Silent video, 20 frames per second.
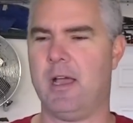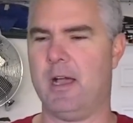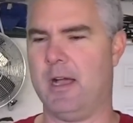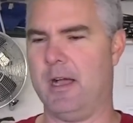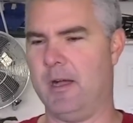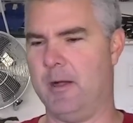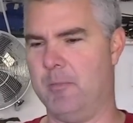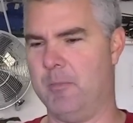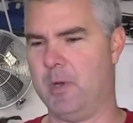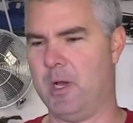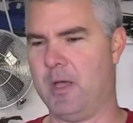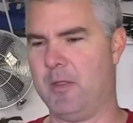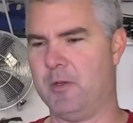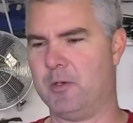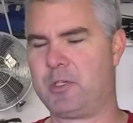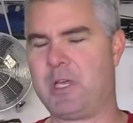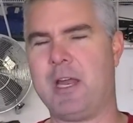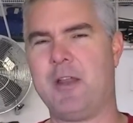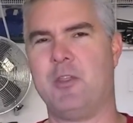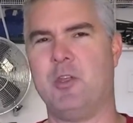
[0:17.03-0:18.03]

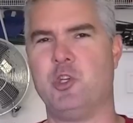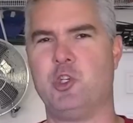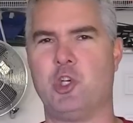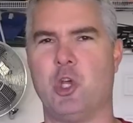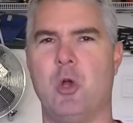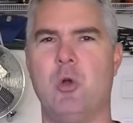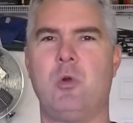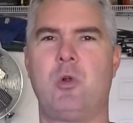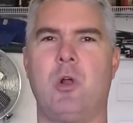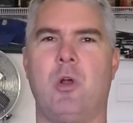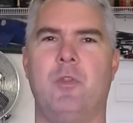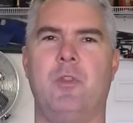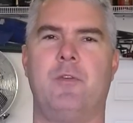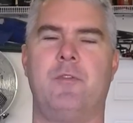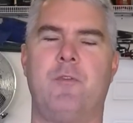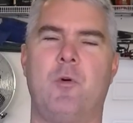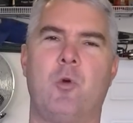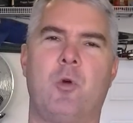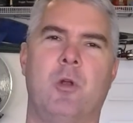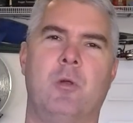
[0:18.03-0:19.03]
There's kind of the joke on
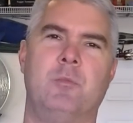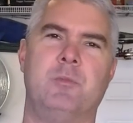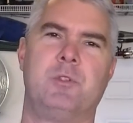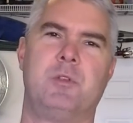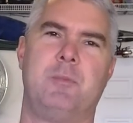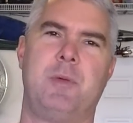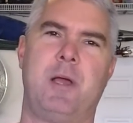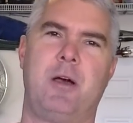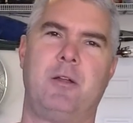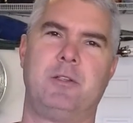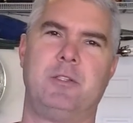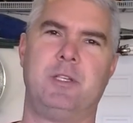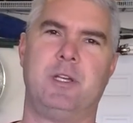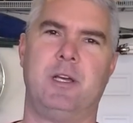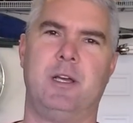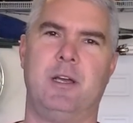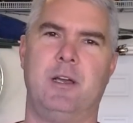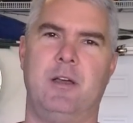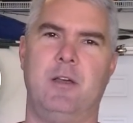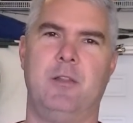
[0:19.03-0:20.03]
the forums about
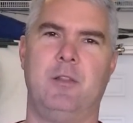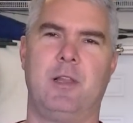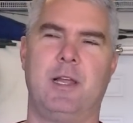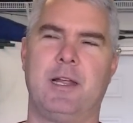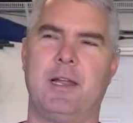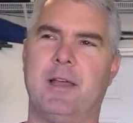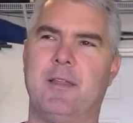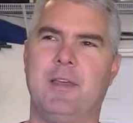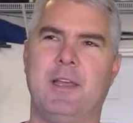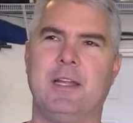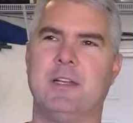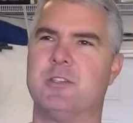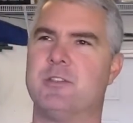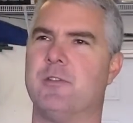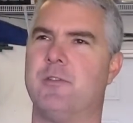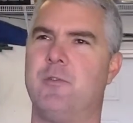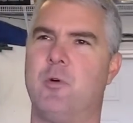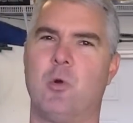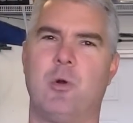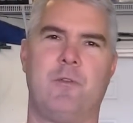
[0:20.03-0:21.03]
like, I think it's
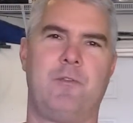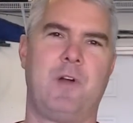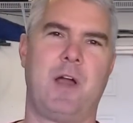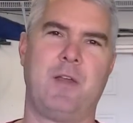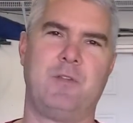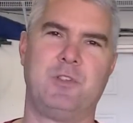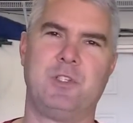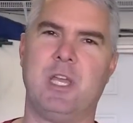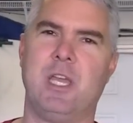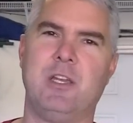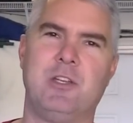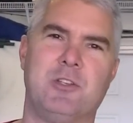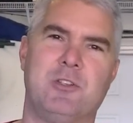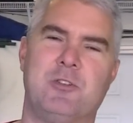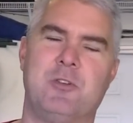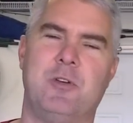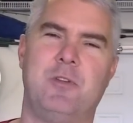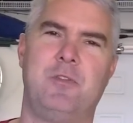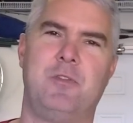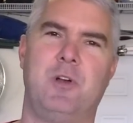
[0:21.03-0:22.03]
the 4 or 5
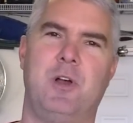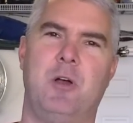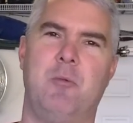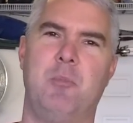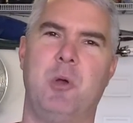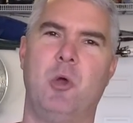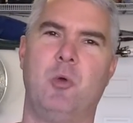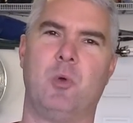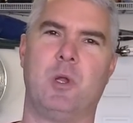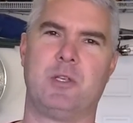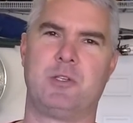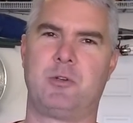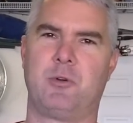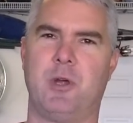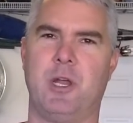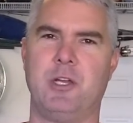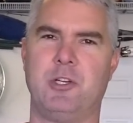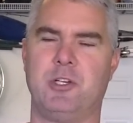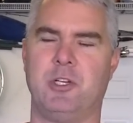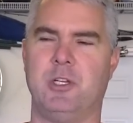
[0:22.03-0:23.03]
stages of boat
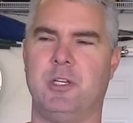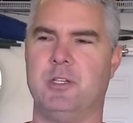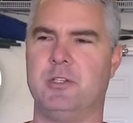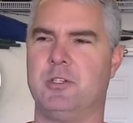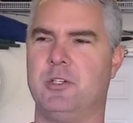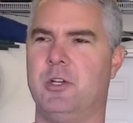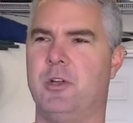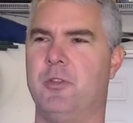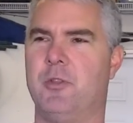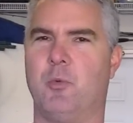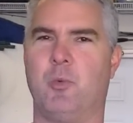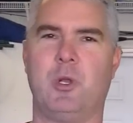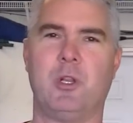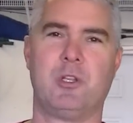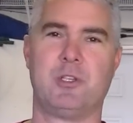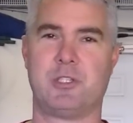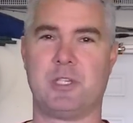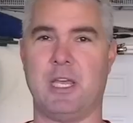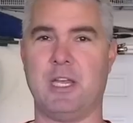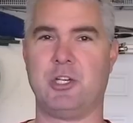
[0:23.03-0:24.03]
restoration is, you know, the
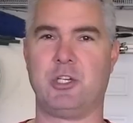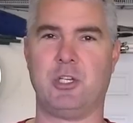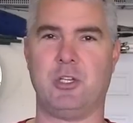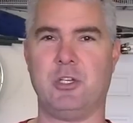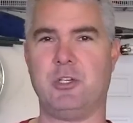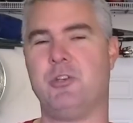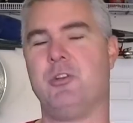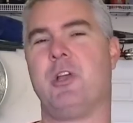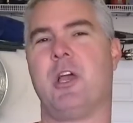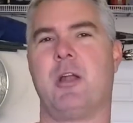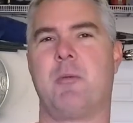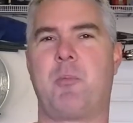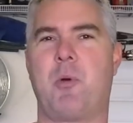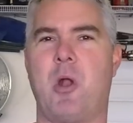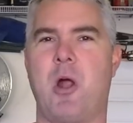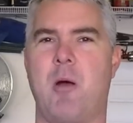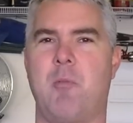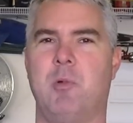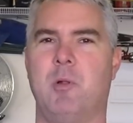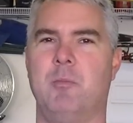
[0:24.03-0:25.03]
realization that you got a
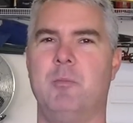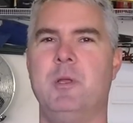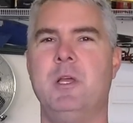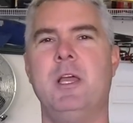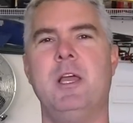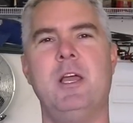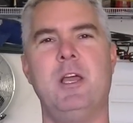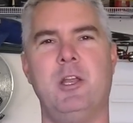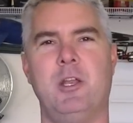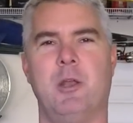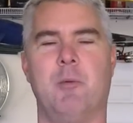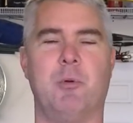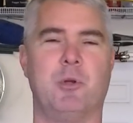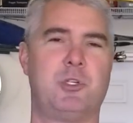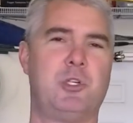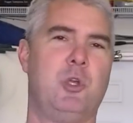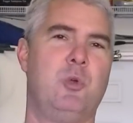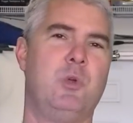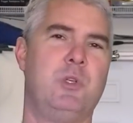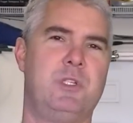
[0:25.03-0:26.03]
problem,
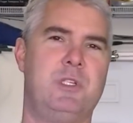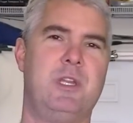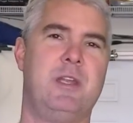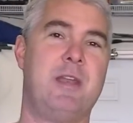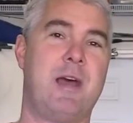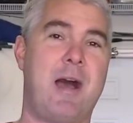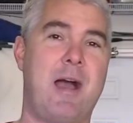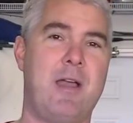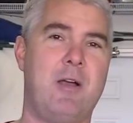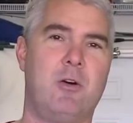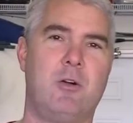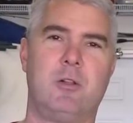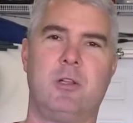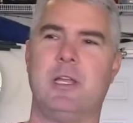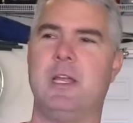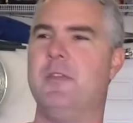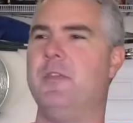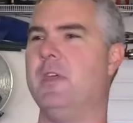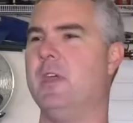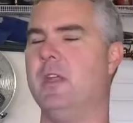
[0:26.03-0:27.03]
number 2 is
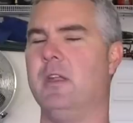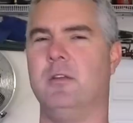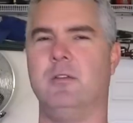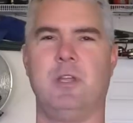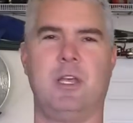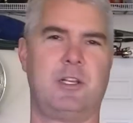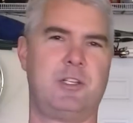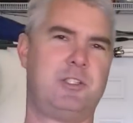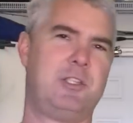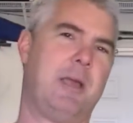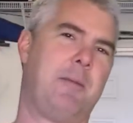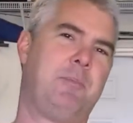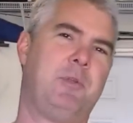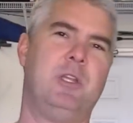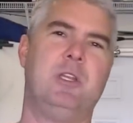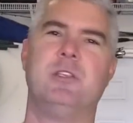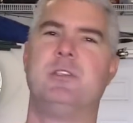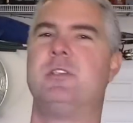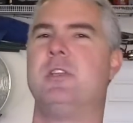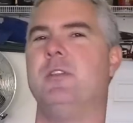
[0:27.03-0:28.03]
denial, and then
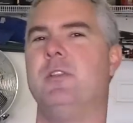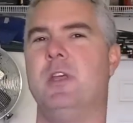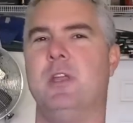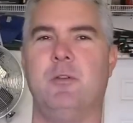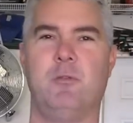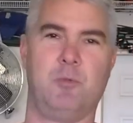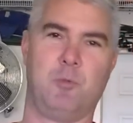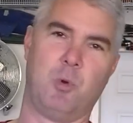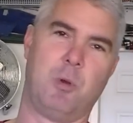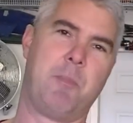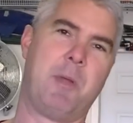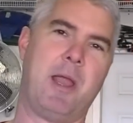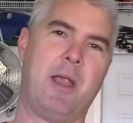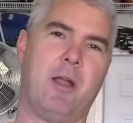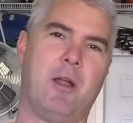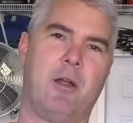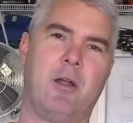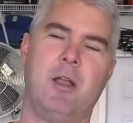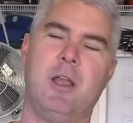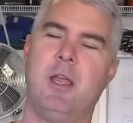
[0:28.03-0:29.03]
acceptance, and then
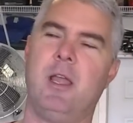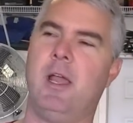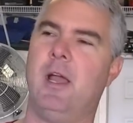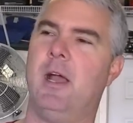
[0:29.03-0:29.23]
repair.